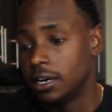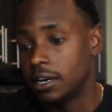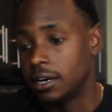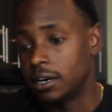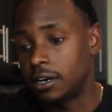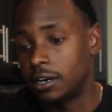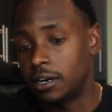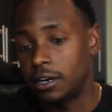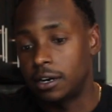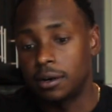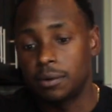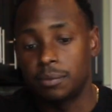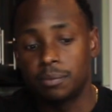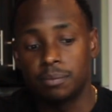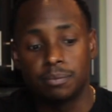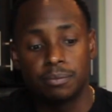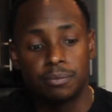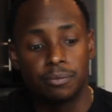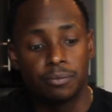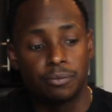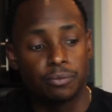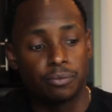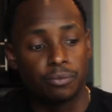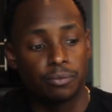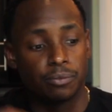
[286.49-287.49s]

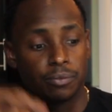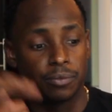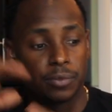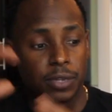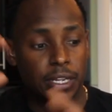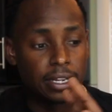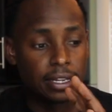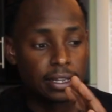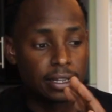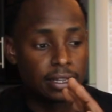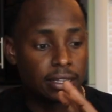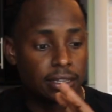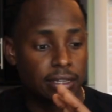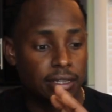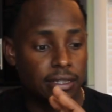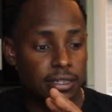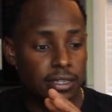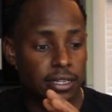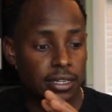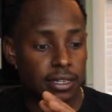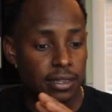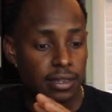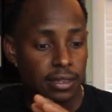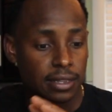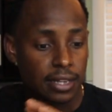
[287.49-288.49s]
The
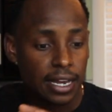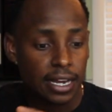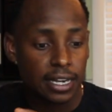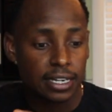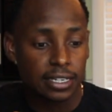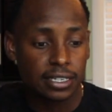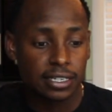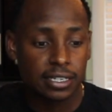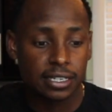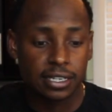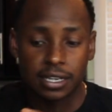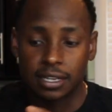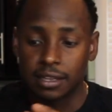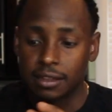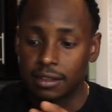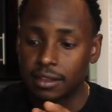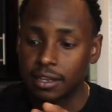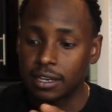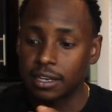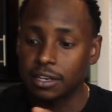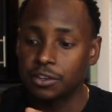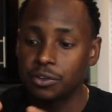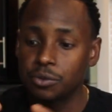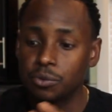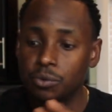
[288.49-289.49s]
next
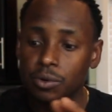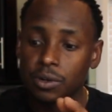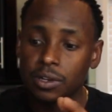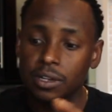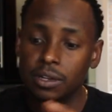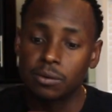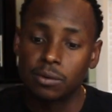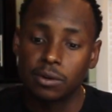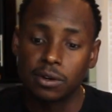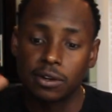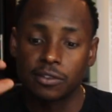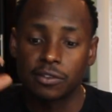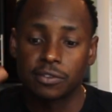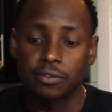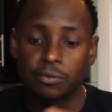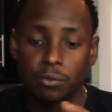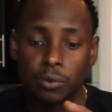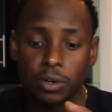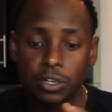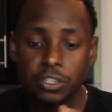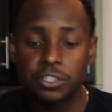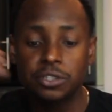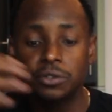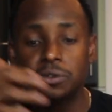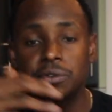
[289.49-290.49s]
thing you really want to,
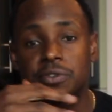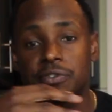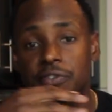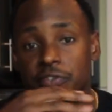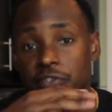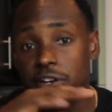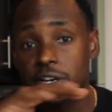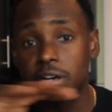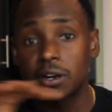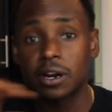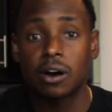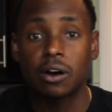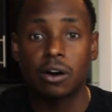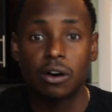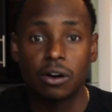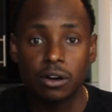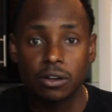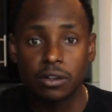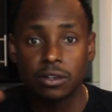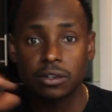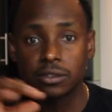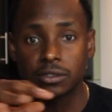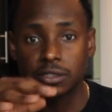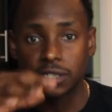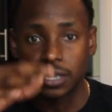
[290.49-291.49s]
once you figure out
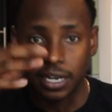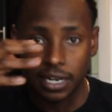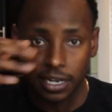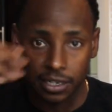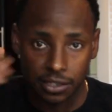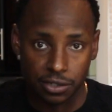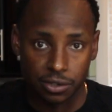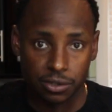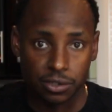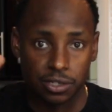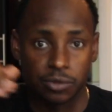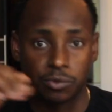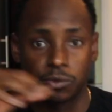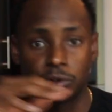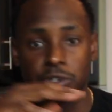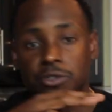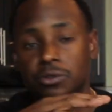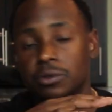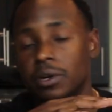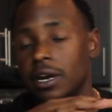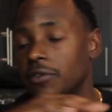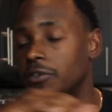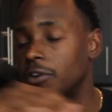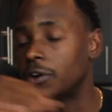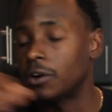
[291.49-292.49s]
all those answers and once
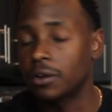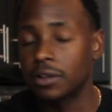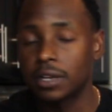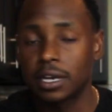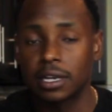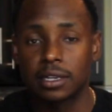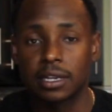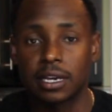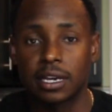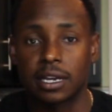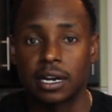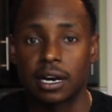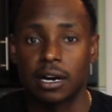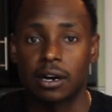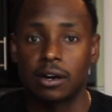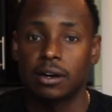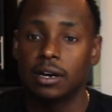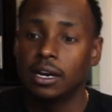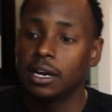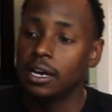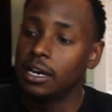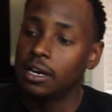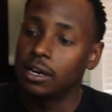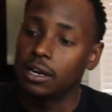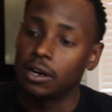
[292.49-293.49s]
you have all that laid
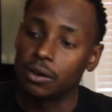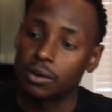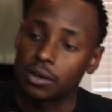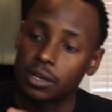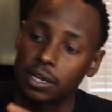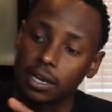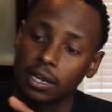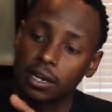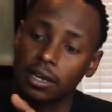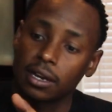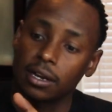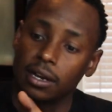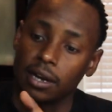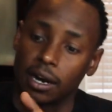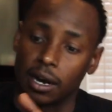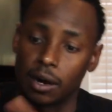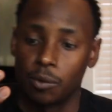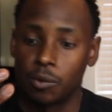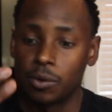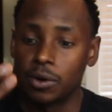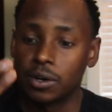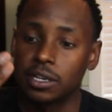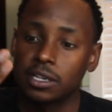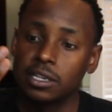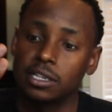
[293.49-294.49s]
out, okay, I
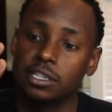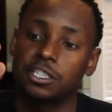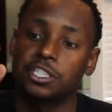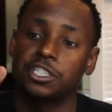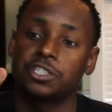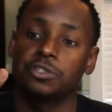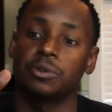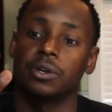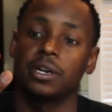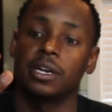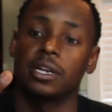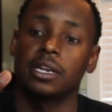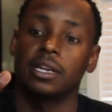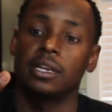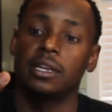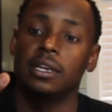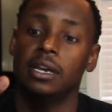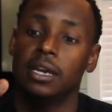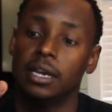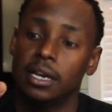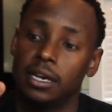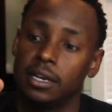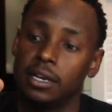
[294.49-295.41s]
want to get shredded.